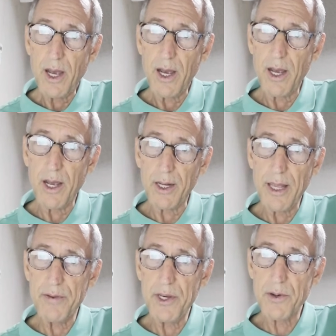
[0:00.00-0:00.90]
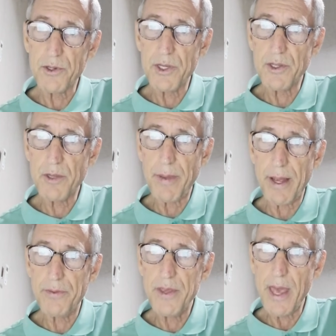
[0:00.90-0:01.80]
11 years is
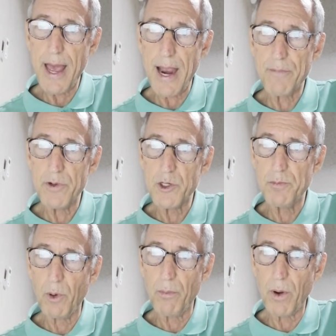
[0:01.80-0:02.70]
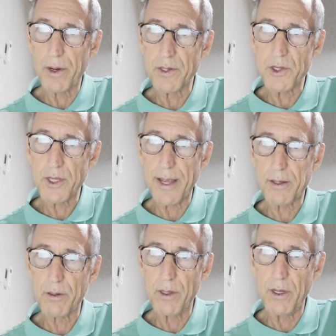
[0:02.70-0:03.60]
about the average bull market
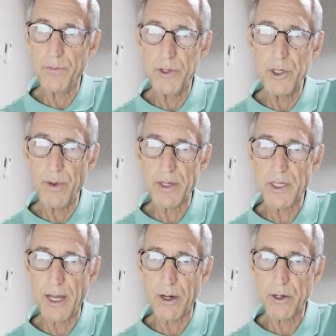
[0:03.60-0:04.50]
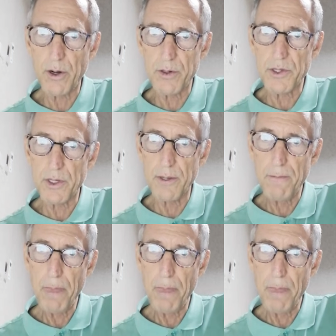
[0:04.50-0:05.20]
cycle of the U.S. dollar currency.